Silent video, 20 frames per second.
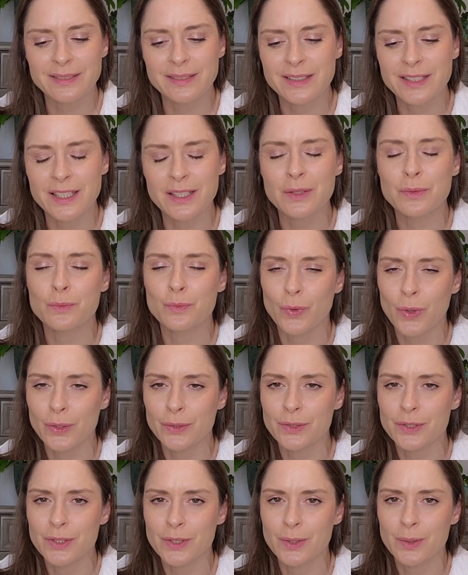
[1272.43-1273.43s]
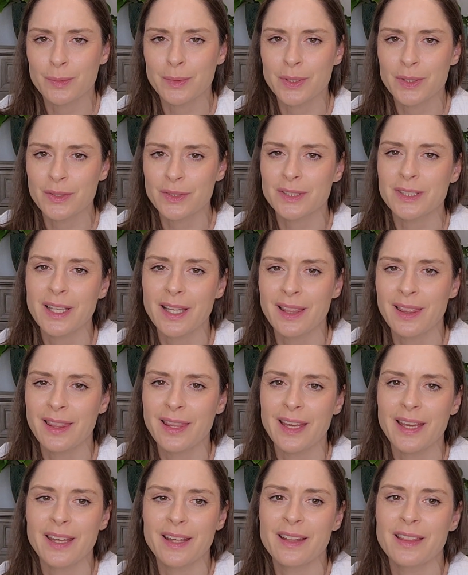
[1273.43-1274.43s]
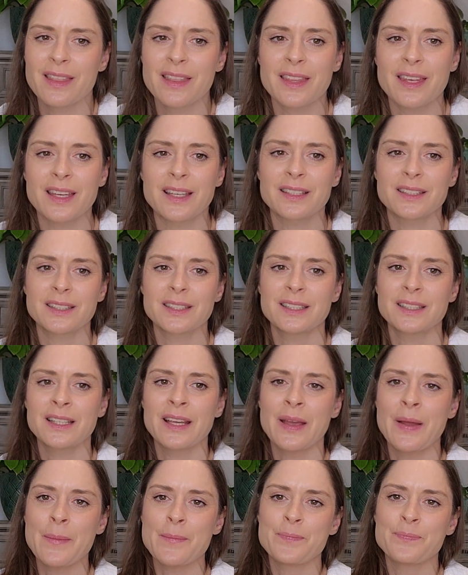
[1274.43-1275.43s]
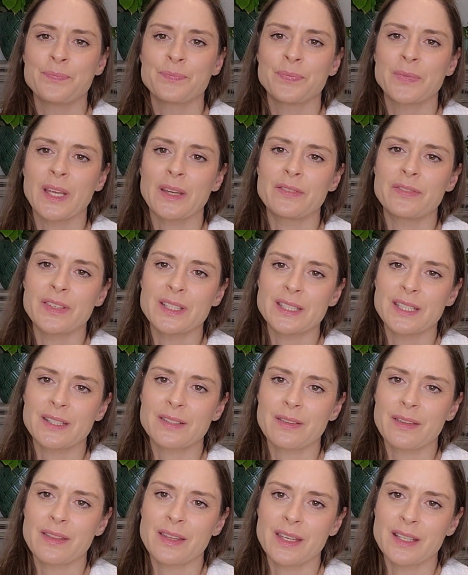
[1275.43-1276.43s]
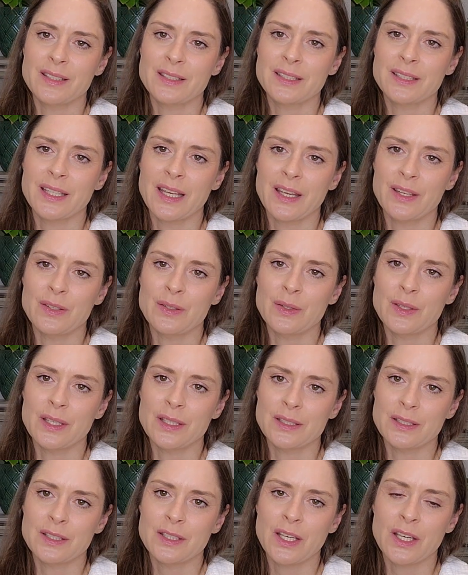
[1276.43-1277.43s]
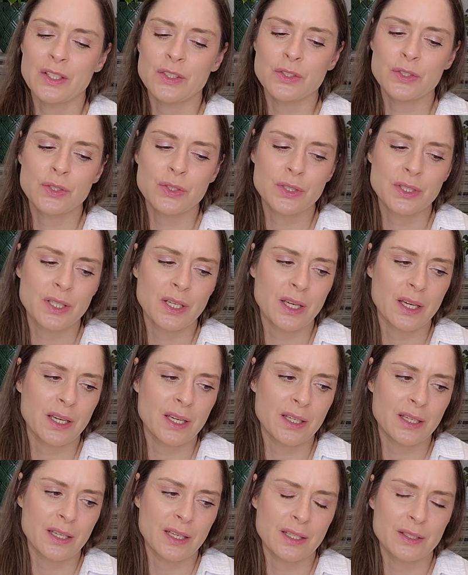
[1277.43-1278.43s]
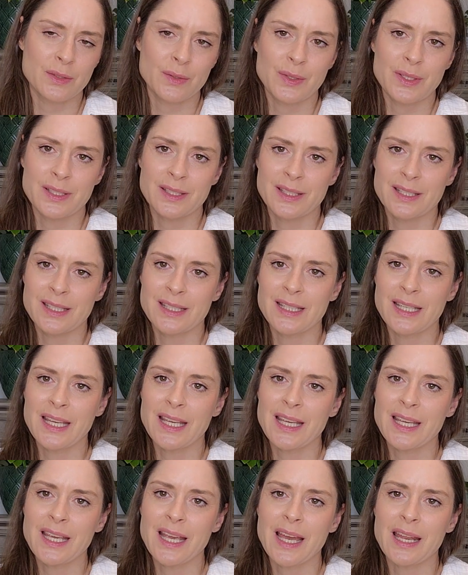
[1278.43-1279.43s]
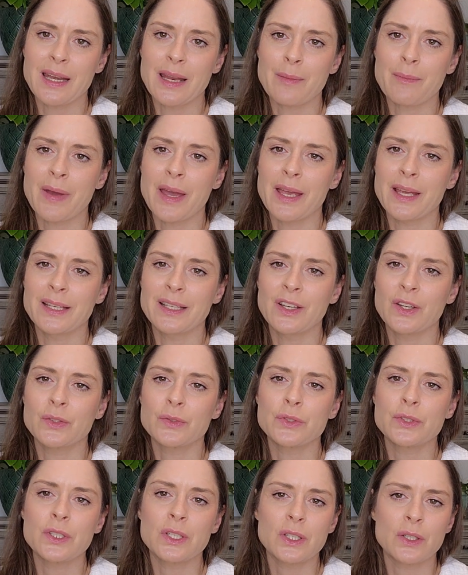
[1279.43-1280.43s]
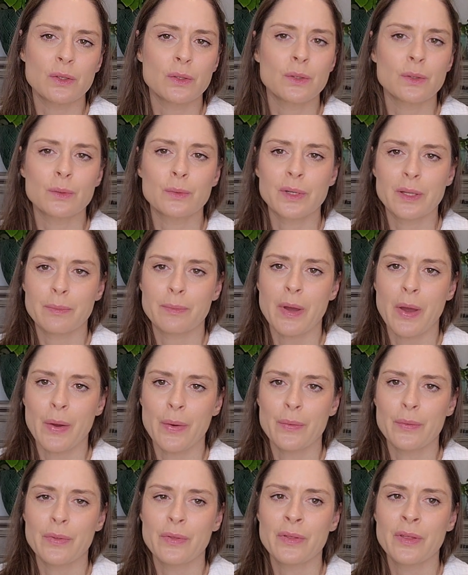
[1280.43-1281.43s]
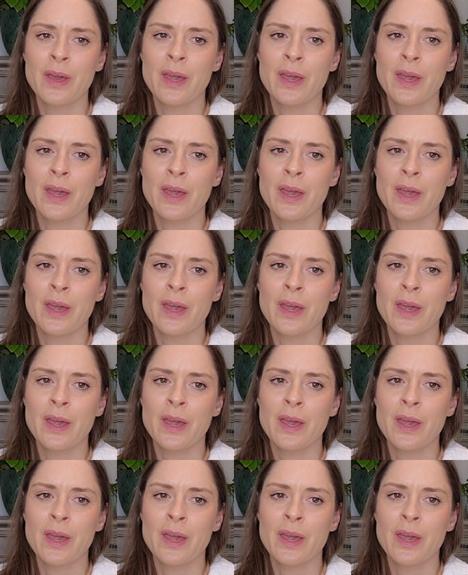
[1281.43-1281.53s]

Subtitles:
didn't want to because I like physical things that you can touch and you can see, and I might continue with both,